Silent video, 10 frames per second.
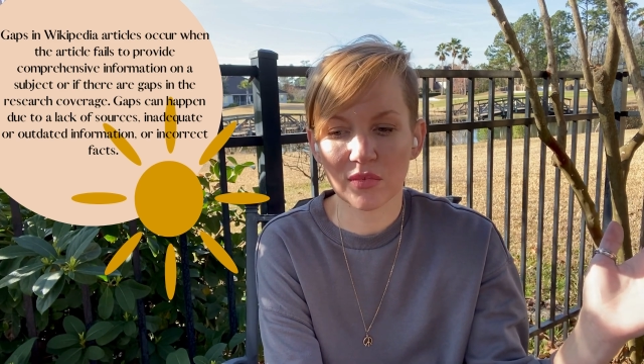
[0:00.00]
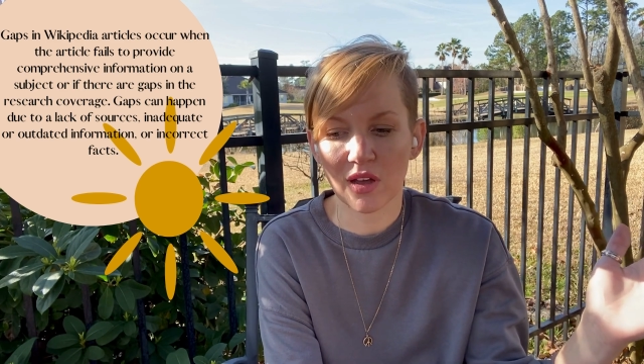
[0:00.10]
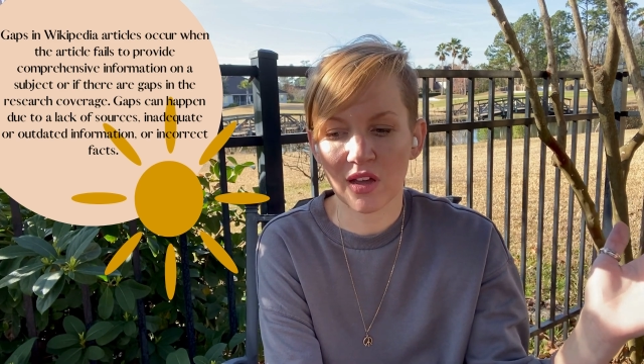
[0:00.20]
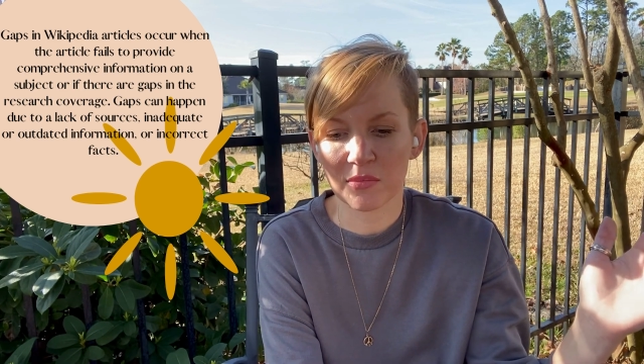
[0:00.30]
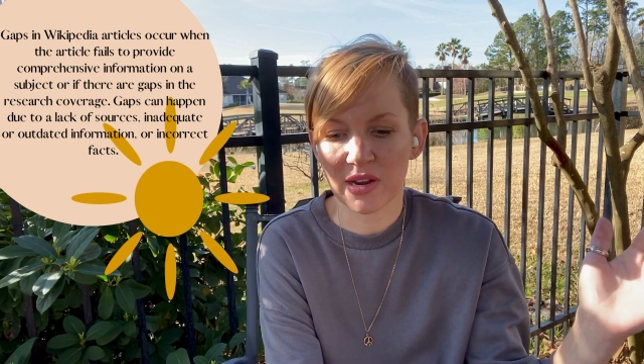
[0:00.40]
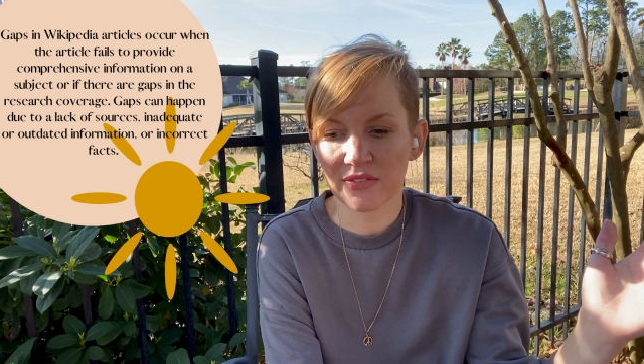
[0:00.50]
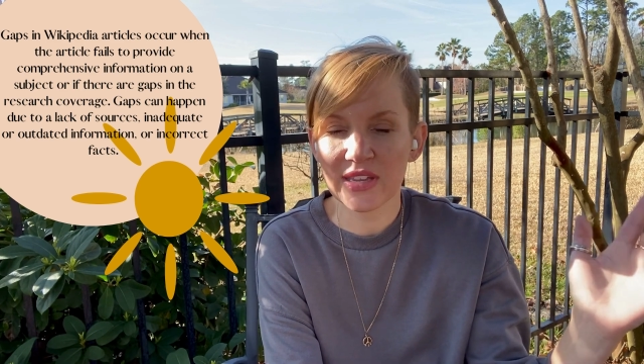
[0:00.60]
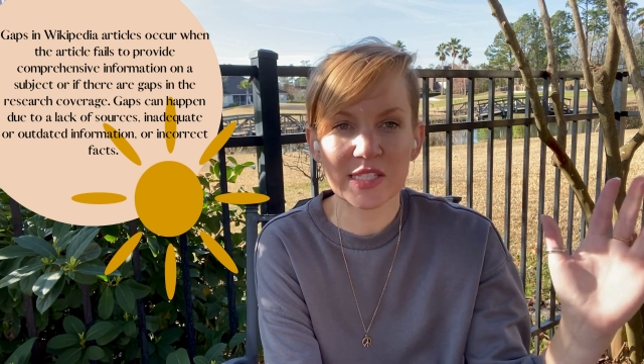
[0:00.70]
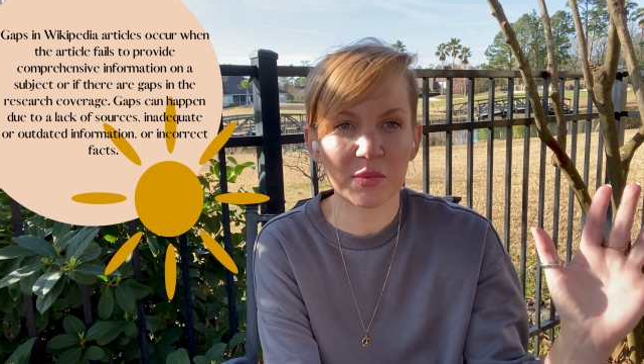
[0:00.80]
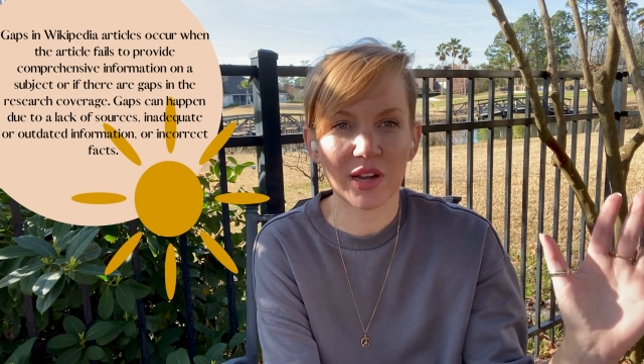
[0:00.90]
on my
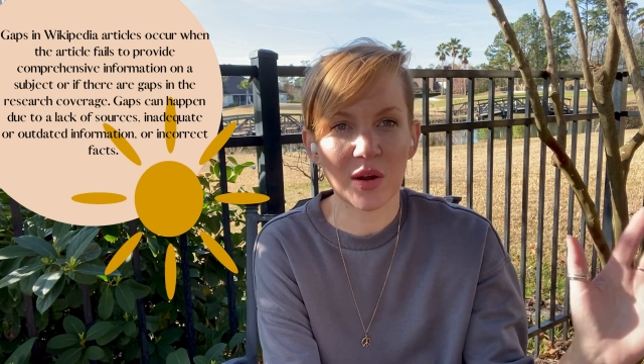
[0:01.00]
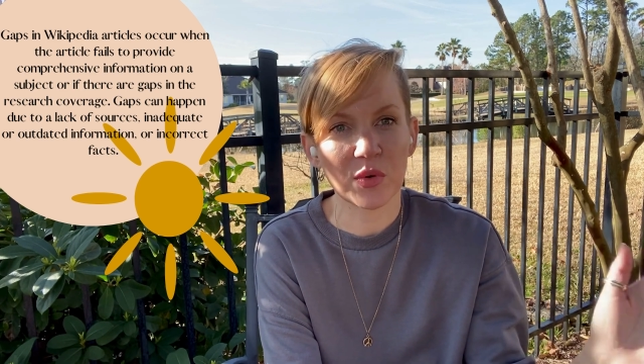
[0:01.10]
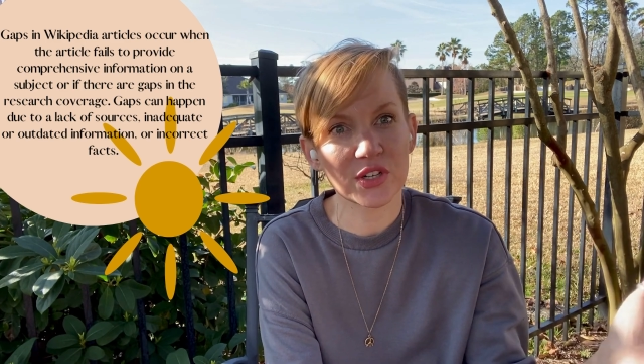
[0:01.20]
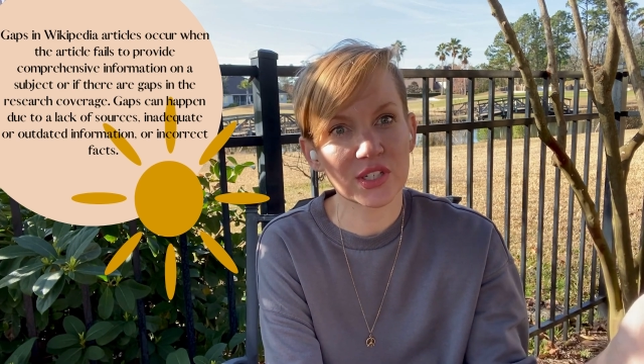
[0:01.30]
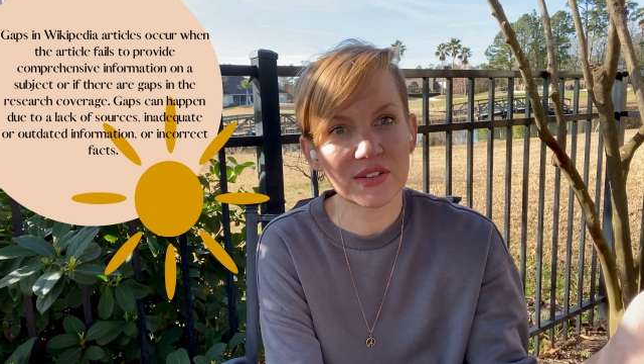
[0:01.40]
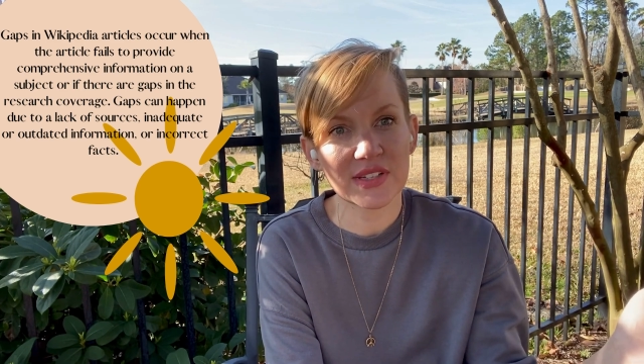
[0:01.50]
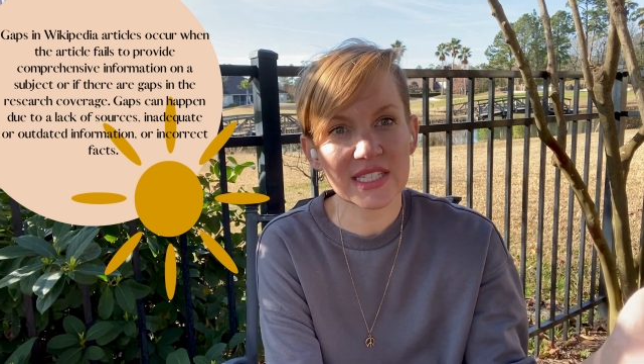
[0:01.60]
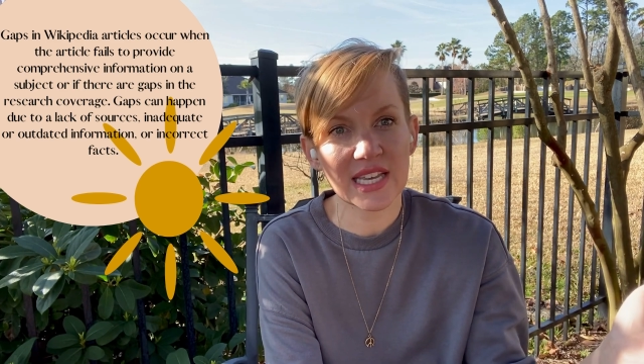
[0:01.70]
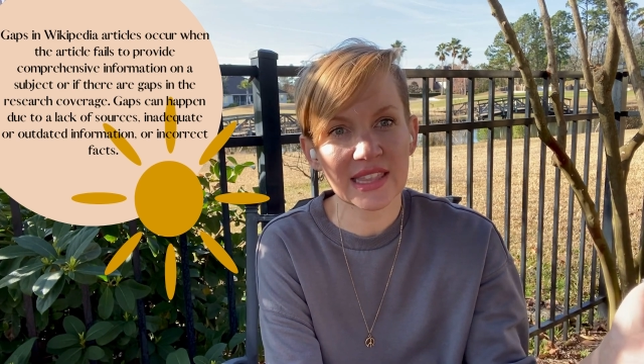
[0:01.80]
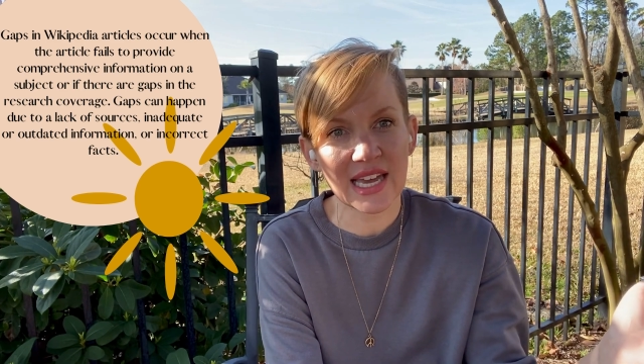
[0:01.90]
Facebook. I wonder if it's
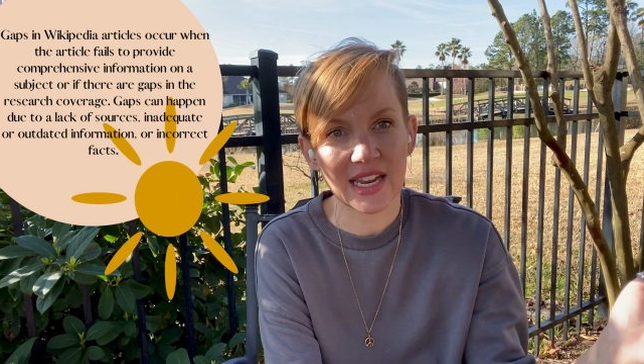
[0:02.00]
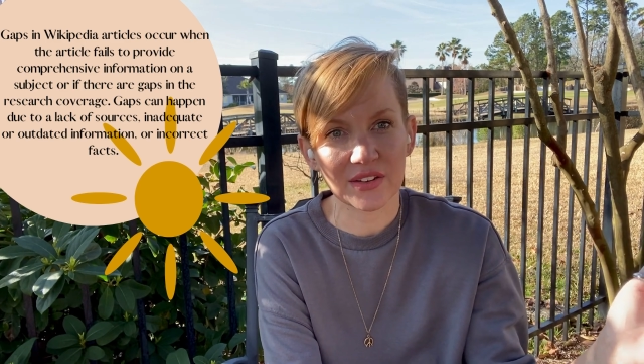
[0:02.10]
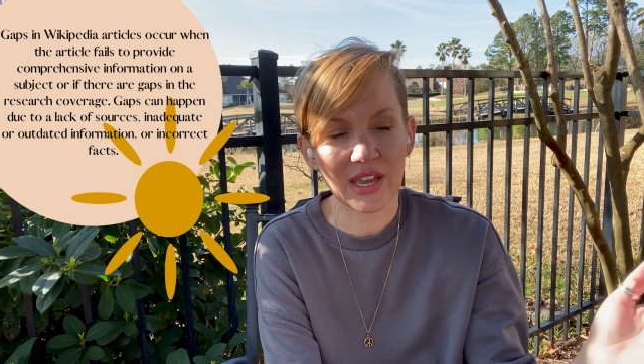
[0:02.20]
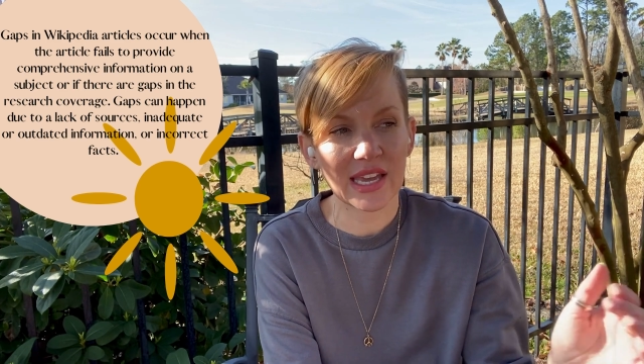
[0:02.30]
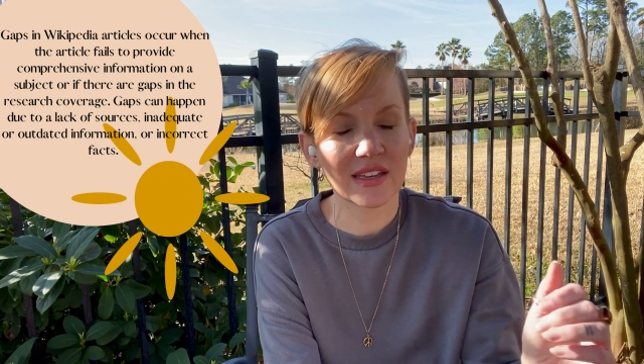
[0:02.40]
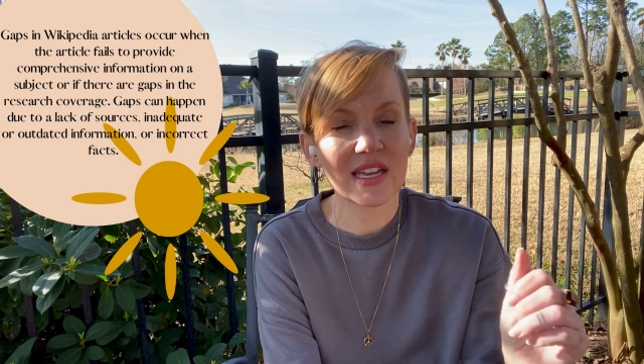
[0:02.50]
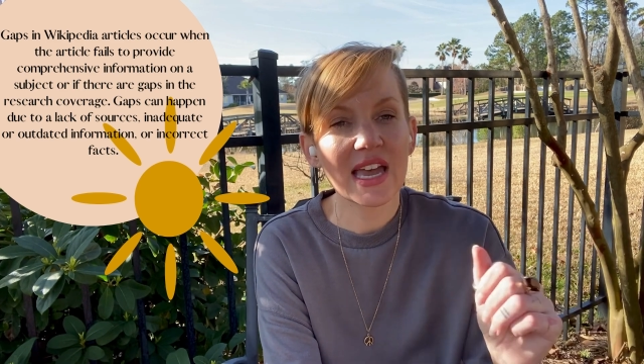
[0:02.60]
like that, okay?